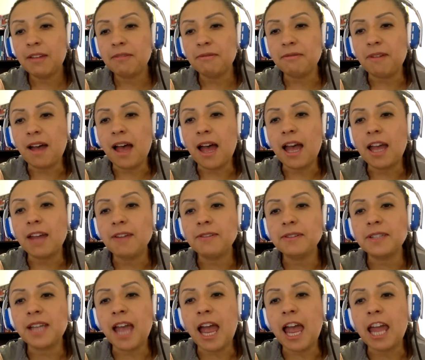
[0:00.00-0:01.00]

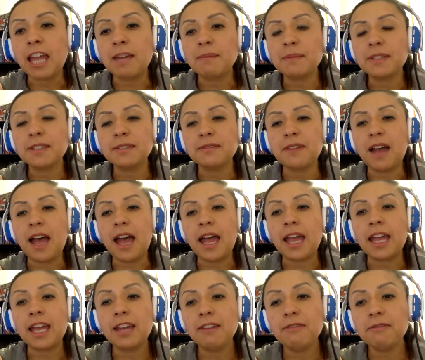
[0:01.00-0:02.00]
5 times
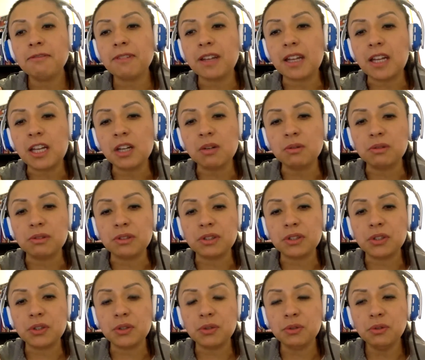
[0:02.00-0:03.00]
5 equals
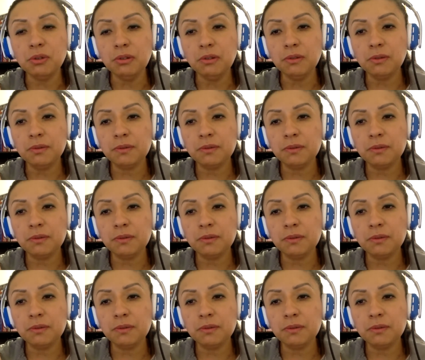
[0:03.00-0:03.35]
2.